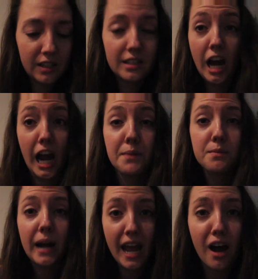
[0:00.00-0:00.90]
time in
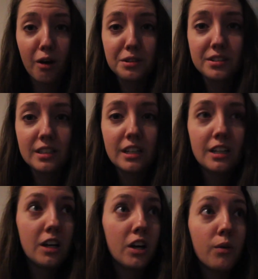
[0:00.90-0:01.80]
my house
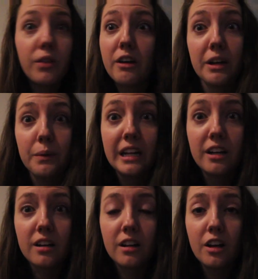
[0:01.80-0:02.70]
without anyone here.